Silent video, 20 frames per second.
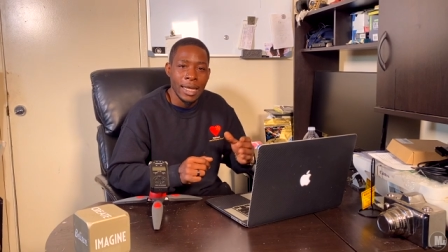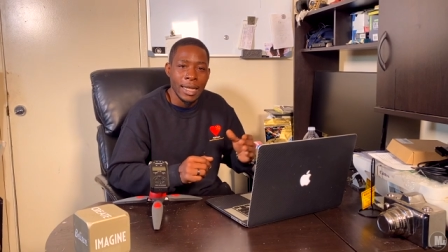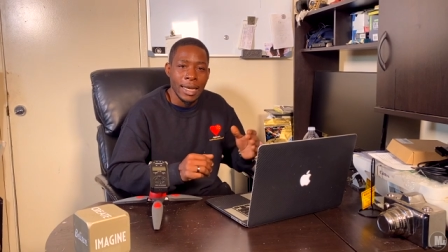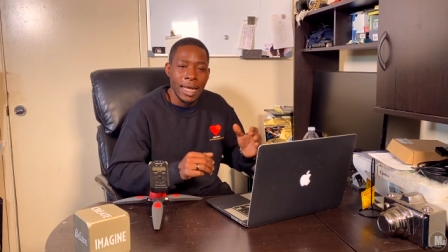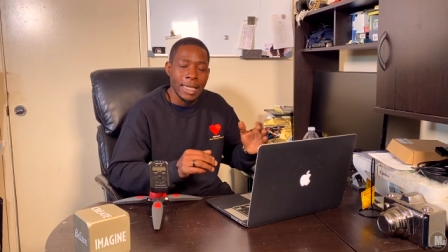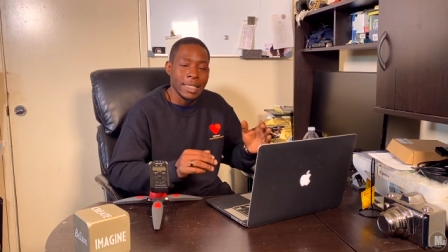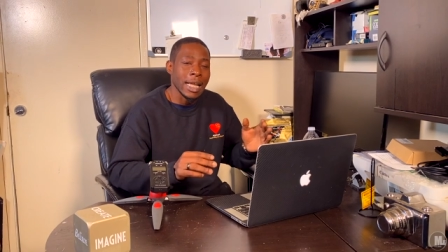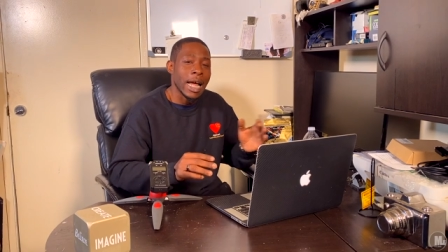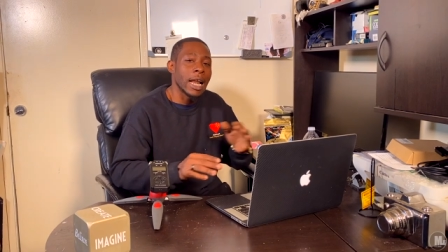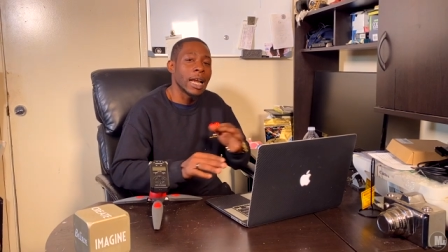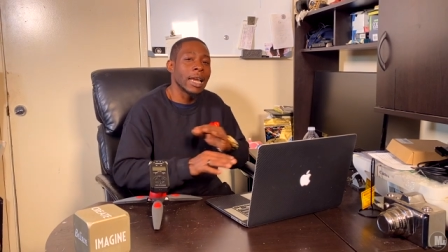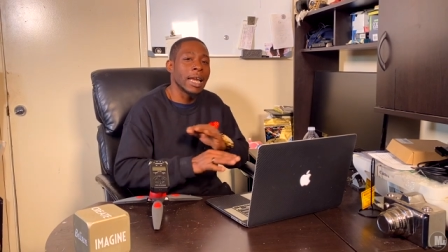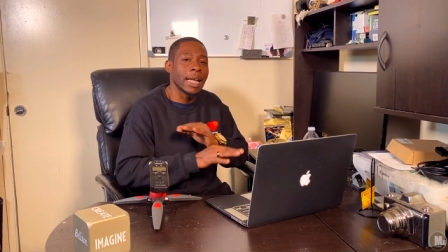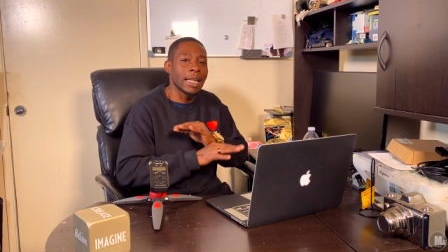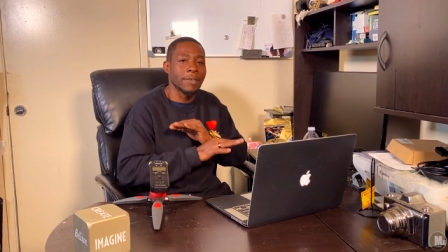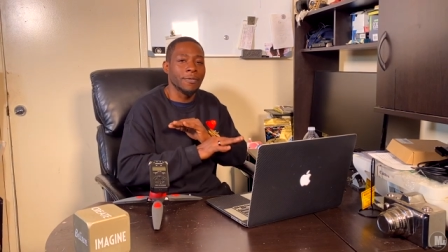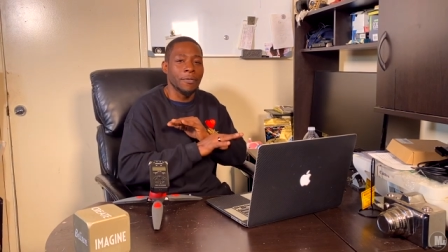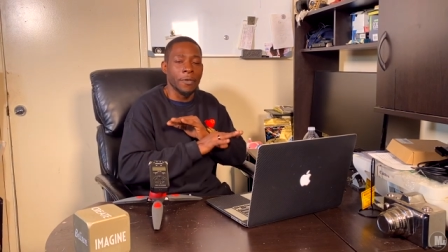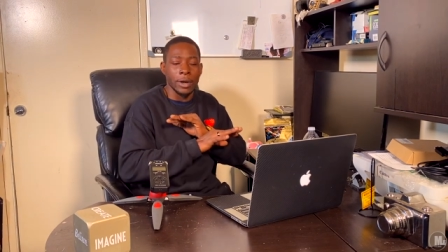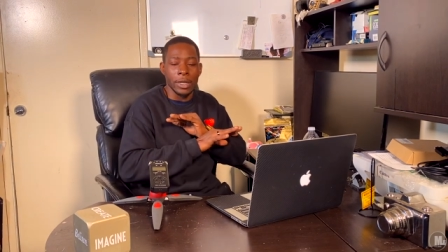That's how I like
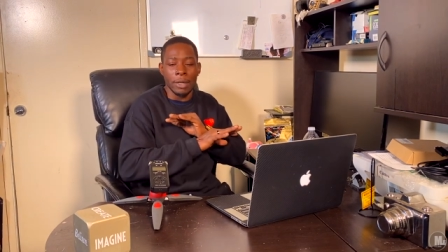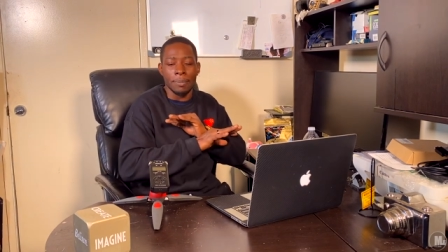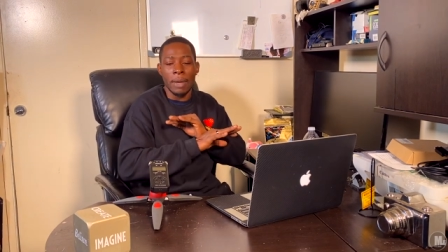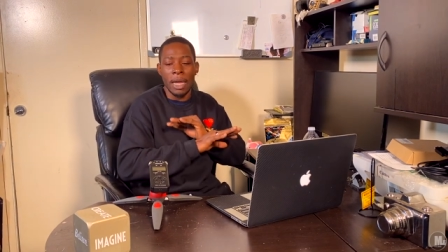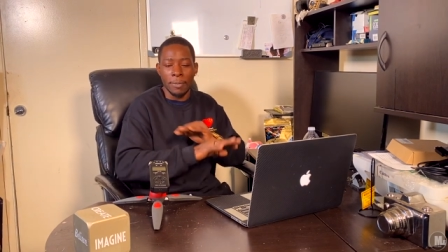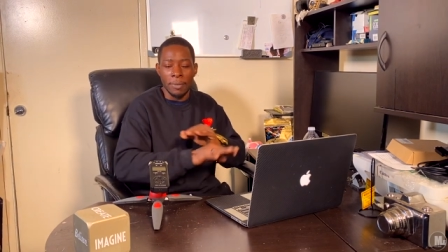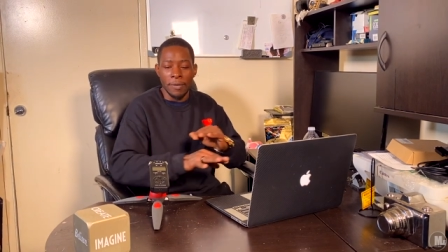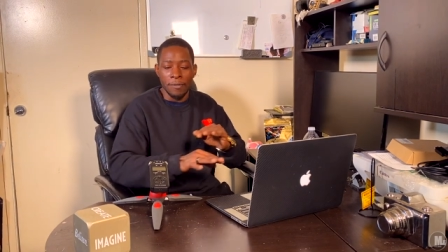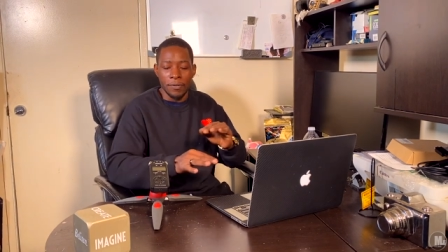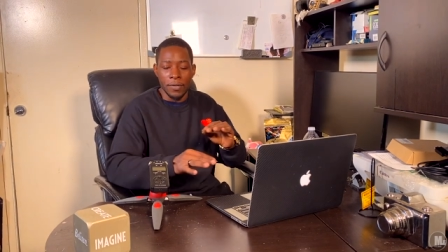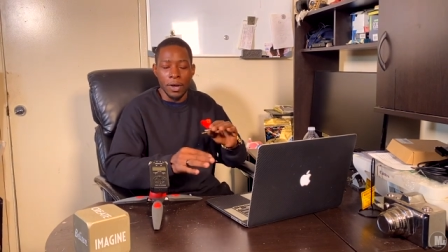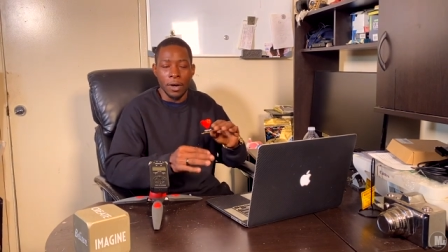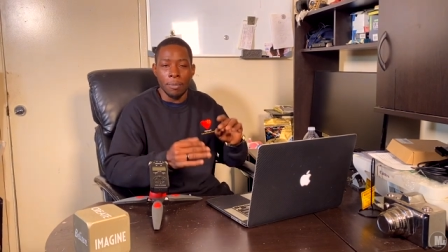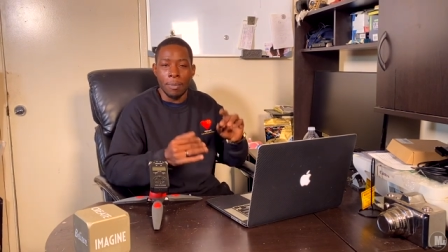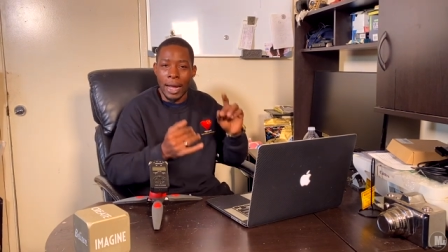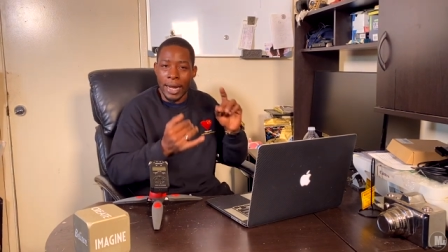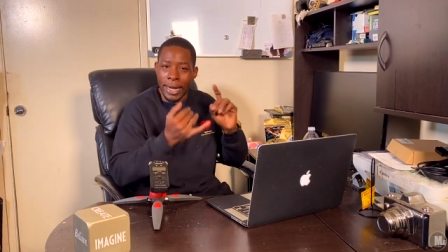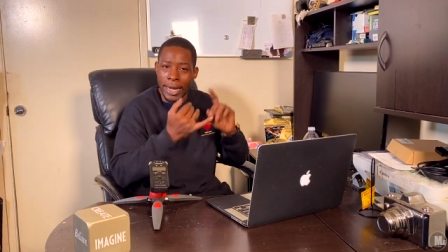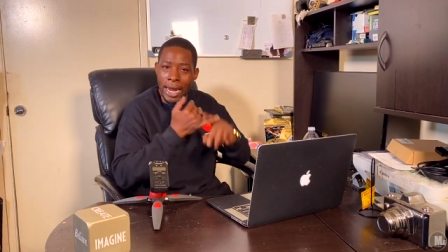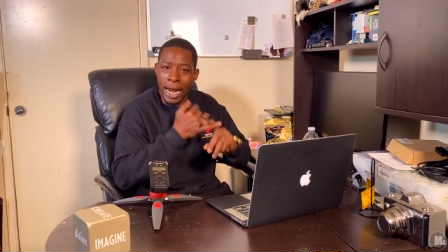for it to make me feel.
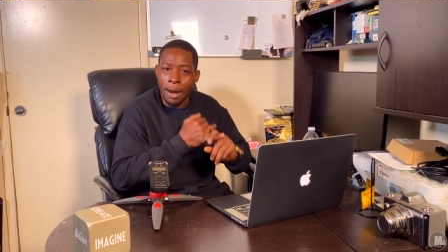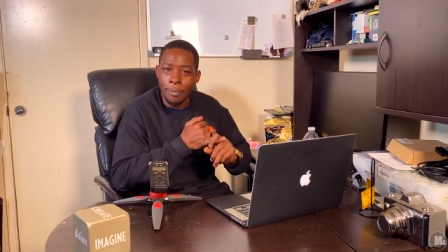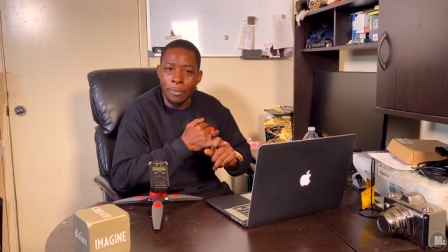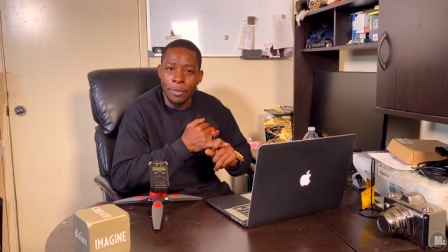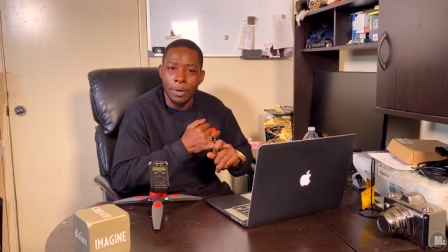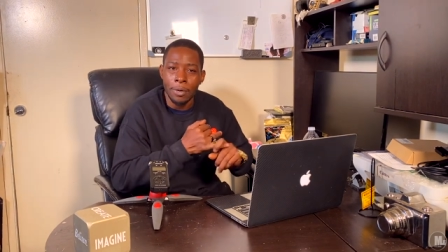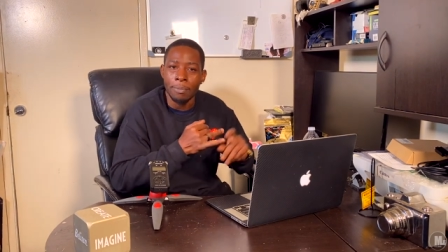My camera,